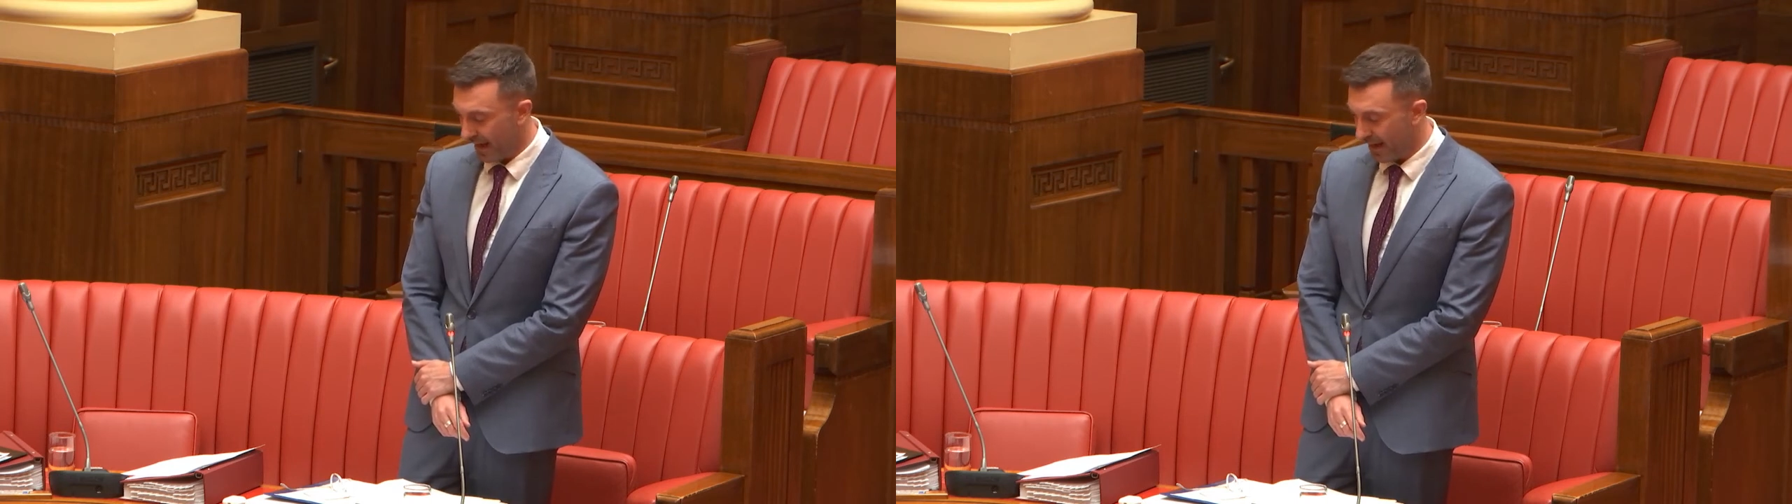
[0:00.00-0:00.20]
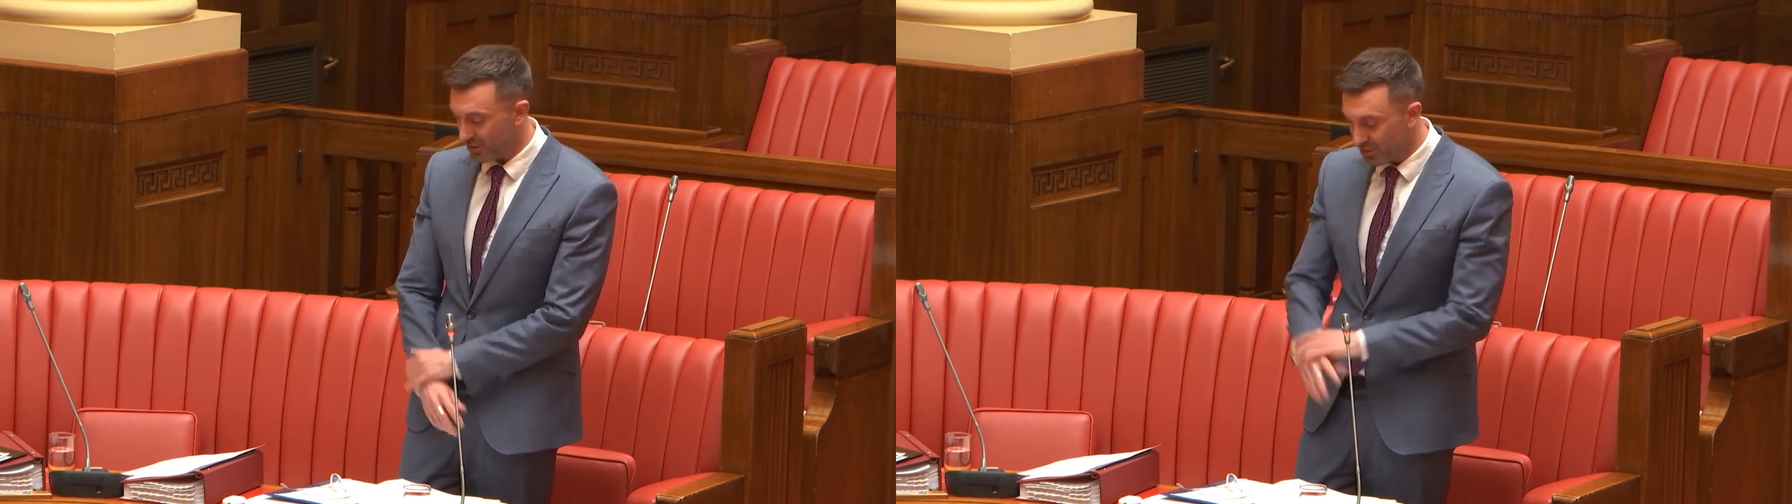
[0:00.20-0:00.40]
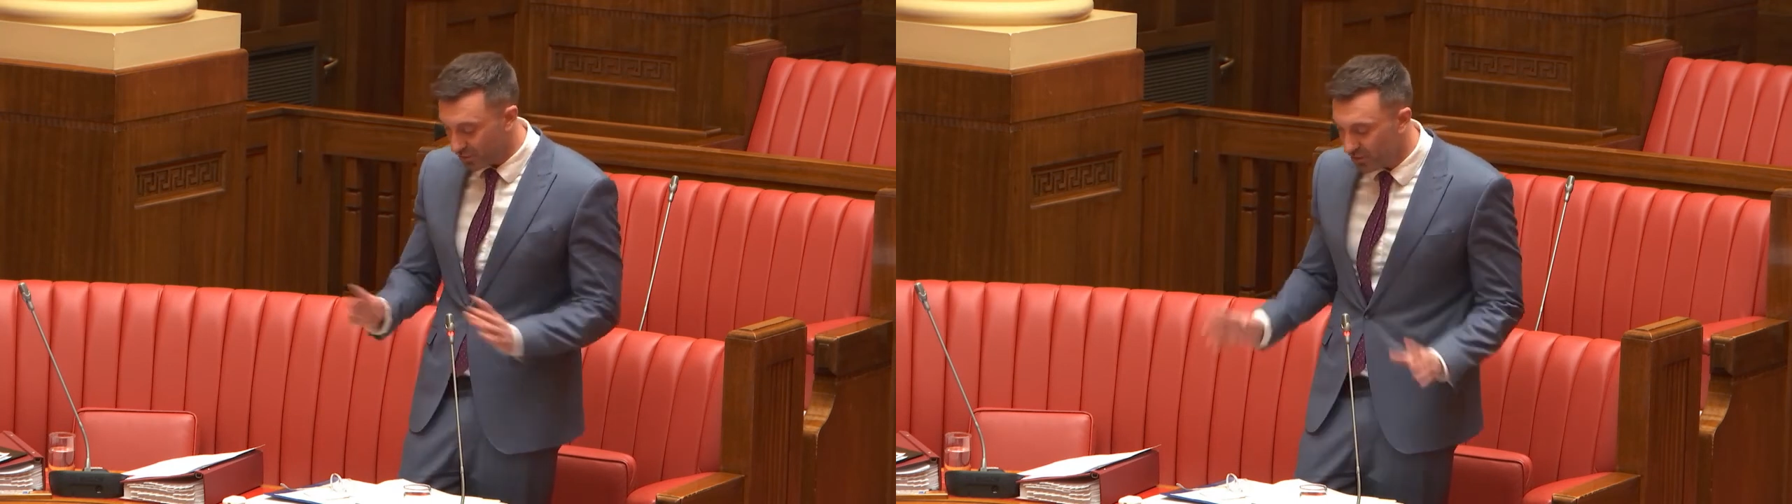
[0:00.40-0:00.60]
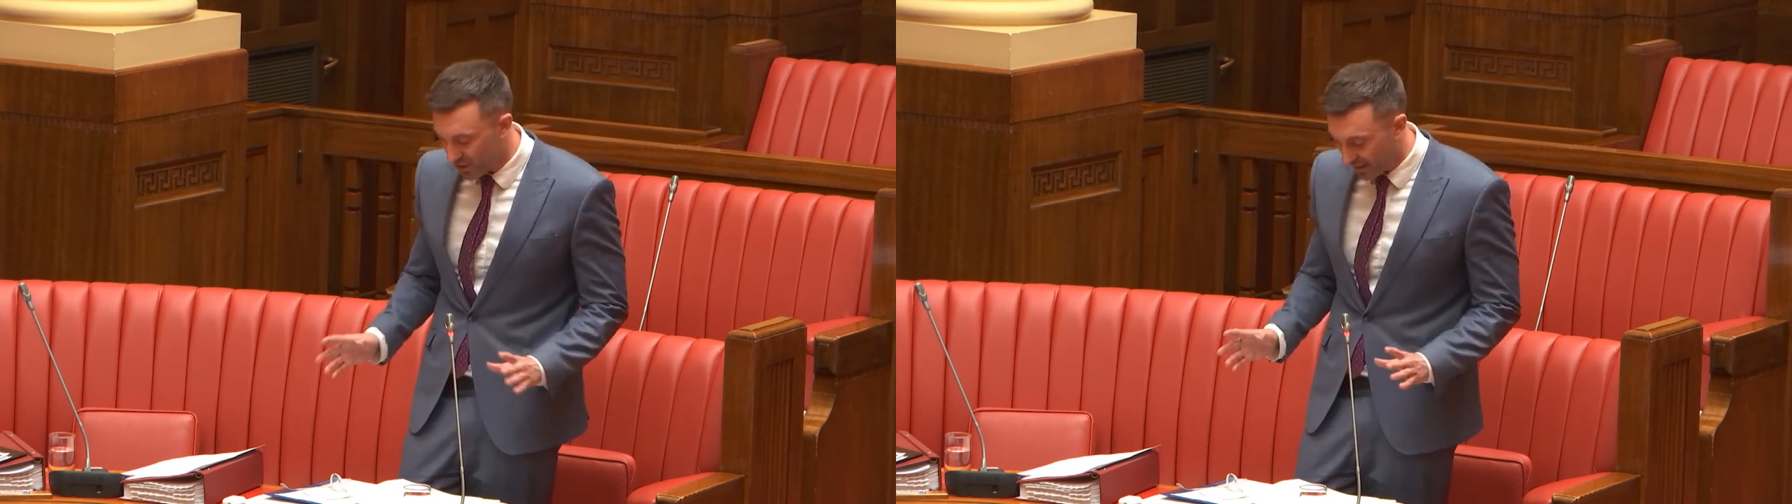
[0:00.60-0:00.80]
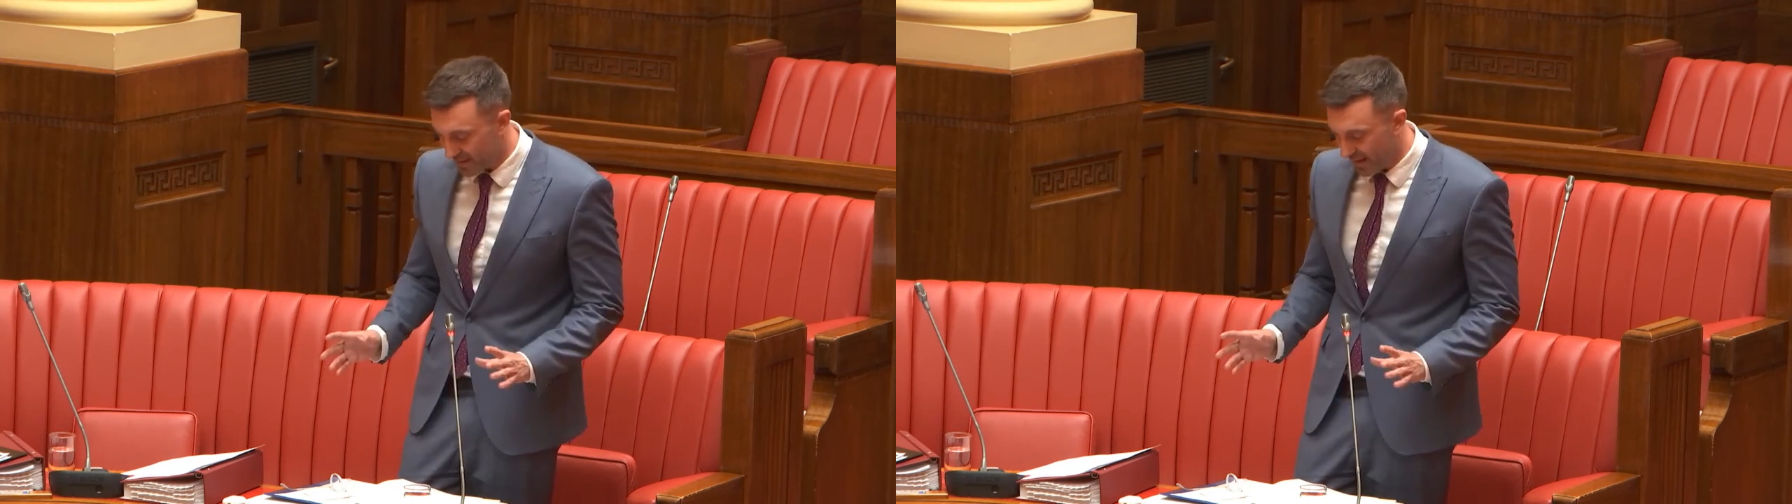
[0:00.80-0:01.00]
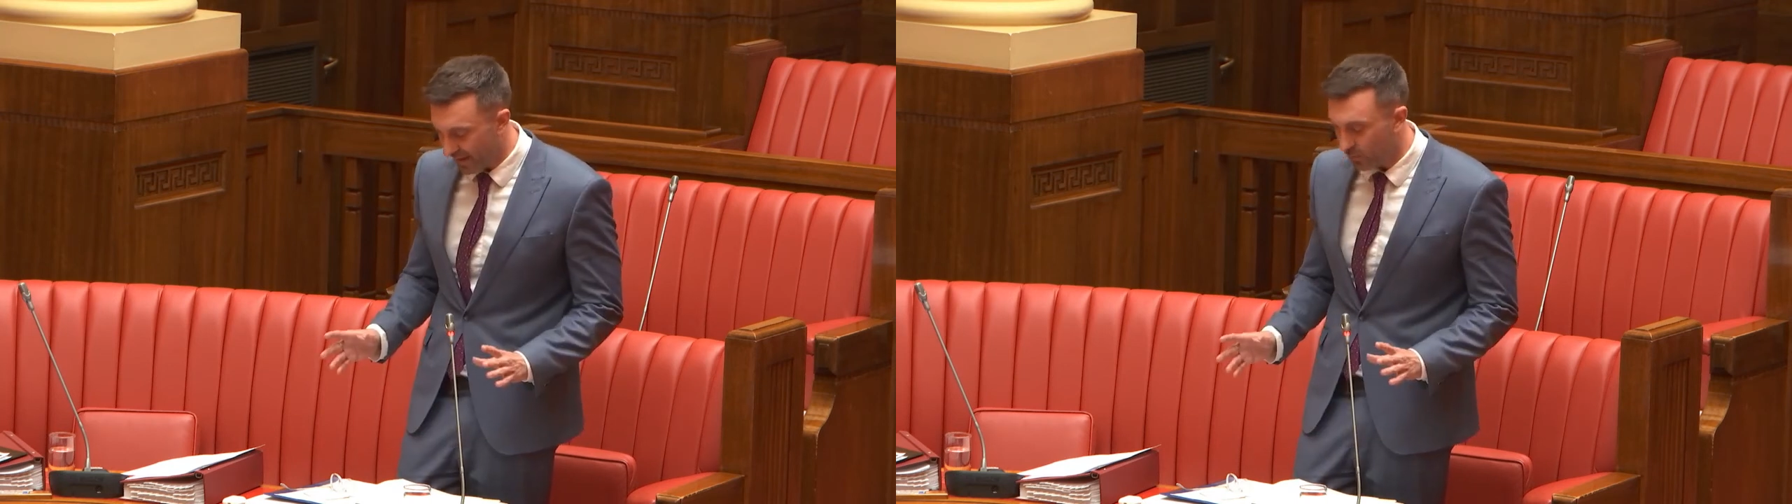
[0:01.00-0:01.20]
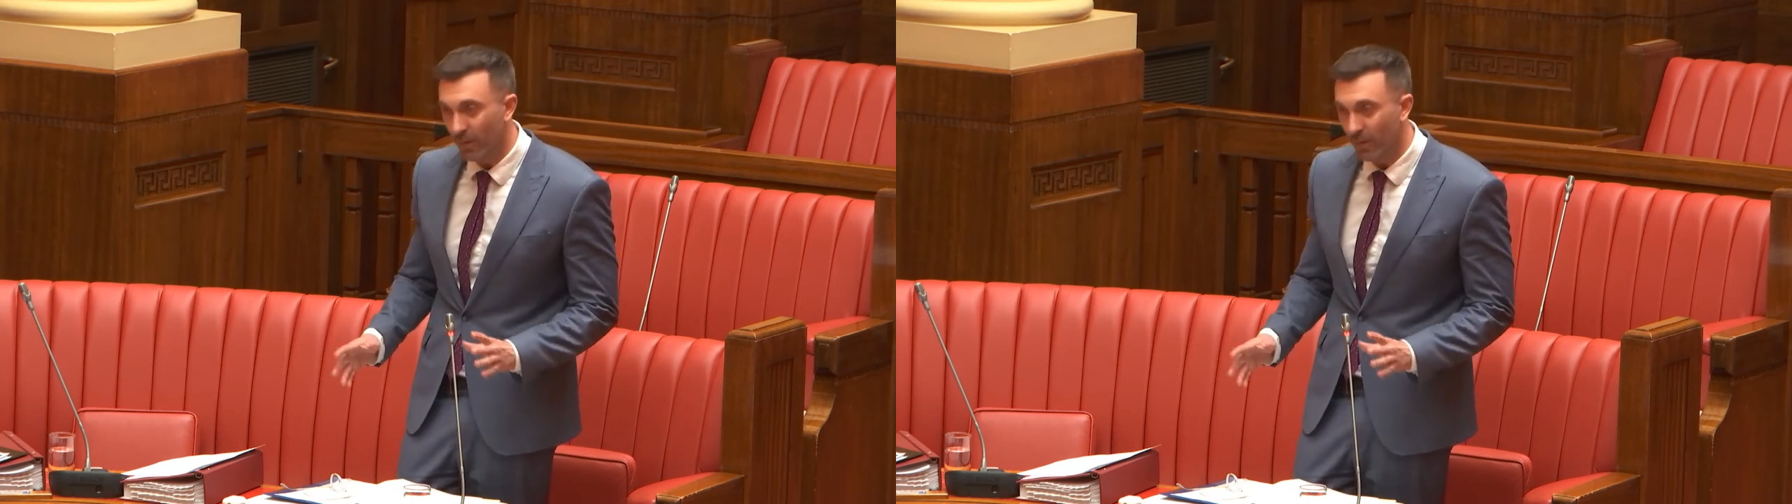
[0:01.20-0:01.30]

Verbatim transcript: uh, to do just that.